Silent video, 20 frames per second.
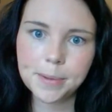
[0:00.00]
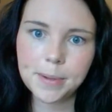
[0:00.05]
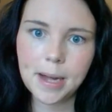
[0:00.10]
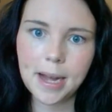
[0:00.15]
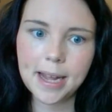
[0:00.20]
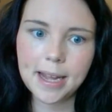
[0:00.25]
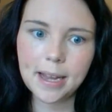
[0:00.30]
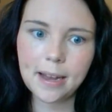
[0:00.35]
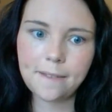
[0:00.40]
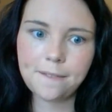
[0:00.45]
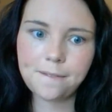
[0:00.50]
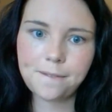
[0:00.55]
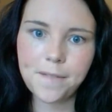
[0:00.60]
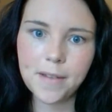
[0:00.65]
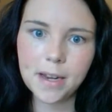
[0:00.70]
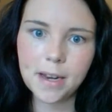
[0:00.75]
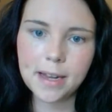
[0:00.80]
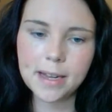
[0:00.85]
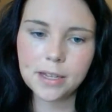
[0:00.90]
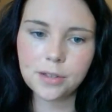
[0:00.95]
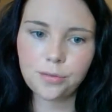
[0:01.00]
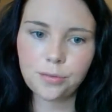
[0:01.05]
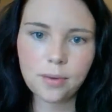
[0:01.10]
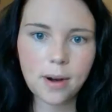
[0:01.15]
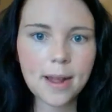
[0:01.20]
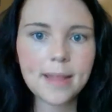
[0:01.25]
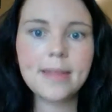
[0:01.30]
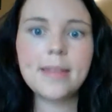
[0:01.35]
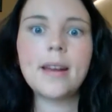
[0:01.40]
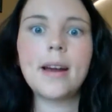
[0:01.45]
Like, I feel like it's
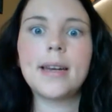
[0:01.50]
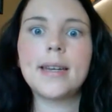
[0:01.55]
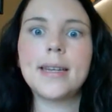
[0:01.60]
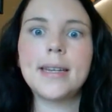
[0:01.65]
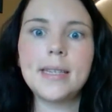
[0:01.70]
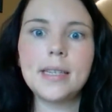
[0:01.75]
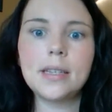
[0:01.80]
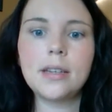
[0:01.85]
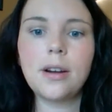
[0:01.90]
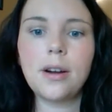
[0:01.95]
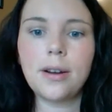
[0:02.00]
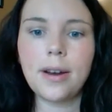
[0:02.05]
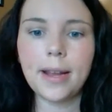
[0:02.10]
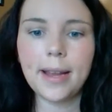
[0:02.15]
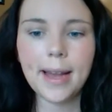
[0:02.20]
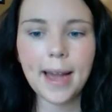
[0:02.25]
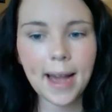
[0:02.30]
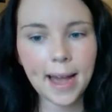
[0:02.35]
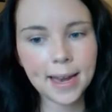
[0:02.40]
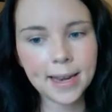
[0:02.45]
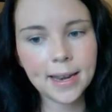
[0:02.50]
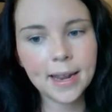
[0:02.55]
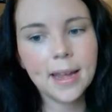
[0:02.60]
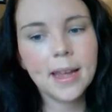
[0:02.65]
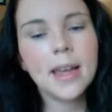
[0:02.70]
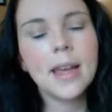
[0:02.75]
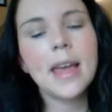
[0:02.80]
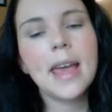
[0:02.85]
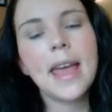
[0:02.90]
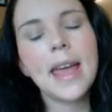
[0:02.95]
right there. I need to go, and I can't.
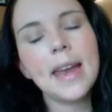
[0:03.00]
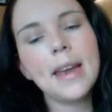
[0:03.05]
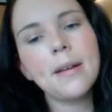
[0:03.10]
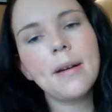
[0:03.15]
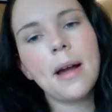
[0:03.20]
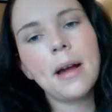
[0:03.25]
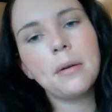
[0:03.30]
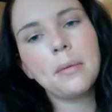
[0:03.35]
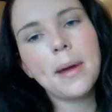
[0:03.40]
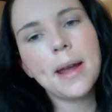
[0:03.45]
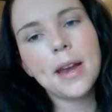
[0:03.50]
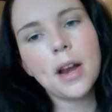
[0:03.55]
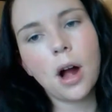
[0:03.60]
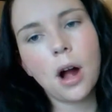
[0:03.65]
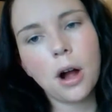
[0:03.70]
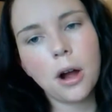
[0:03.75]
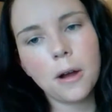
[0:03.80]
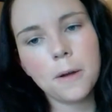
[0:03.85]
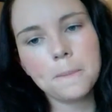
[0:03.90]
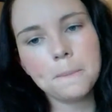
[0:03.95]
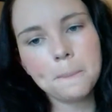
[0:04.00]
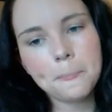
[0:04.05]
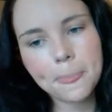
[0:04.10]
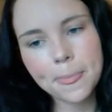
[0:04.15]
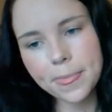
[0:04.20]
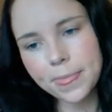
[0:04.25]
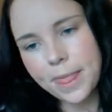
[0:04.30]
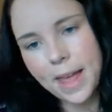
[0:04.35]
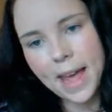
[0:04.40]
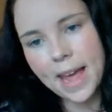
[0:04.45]
Anyway, I went home.
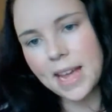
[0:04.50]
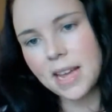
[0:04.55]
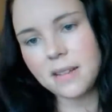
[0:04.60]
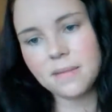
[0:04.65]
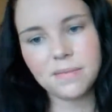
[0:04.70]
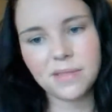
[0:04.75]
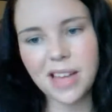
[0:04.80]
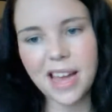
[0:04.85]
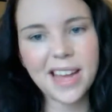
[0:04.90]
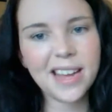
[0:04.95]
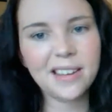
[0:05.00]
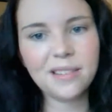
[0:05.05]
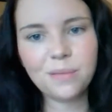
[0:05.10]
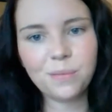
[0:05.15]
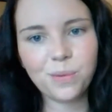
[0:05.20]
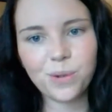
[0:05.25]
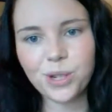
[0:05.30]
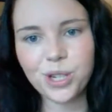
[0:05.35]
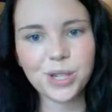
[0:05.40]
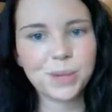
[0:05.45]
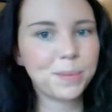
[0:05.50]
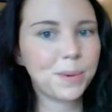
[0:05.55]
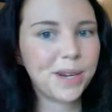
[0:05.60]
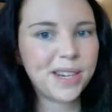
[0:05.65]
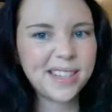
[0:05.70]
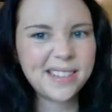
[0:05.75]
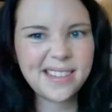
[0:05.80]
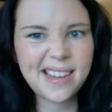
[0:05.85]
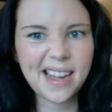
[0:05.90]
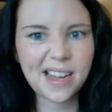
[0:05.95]
They would just
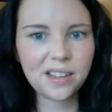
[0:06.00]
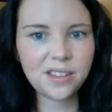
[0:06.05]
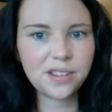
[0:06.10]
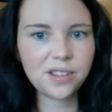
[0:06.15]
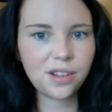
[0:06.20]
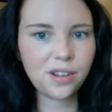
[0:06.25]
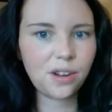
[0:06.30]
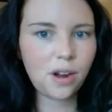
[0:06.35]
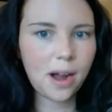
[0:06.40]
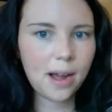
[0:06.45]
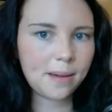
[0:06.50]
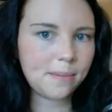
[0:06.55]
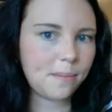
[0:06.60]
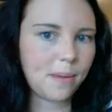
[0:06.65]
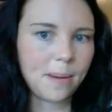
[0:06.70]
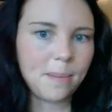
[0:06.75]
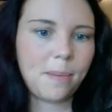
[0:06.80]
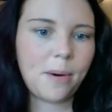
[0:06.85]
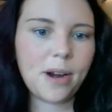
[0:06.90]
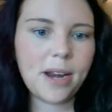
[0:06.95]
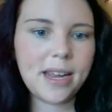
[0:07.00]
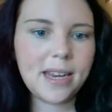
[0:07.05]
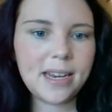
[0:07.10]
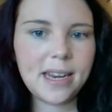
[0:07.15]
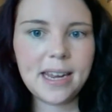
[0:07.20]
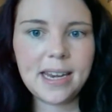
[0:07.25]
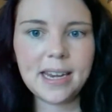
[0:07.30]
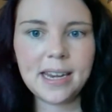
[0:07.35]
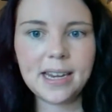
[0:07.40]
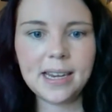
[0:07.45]
point it down to my body
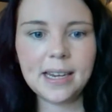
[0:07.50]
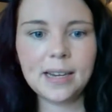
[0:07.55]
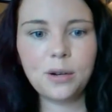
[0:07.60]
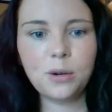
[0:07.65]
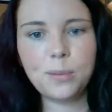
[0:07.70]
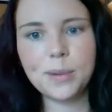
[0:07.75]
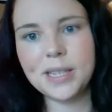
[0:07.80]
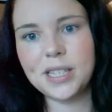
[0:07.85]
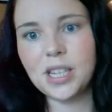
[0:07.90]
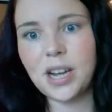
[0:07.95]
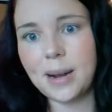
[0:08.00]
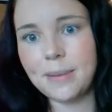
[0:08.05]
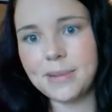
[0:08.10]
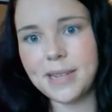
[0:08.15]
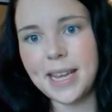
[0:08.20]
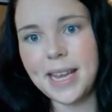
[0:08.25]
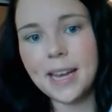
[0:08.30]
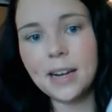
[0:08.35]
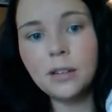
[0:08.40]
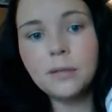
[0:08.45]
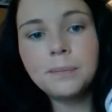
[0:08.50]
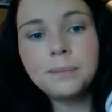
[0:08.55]
needed a little bit of time to heal.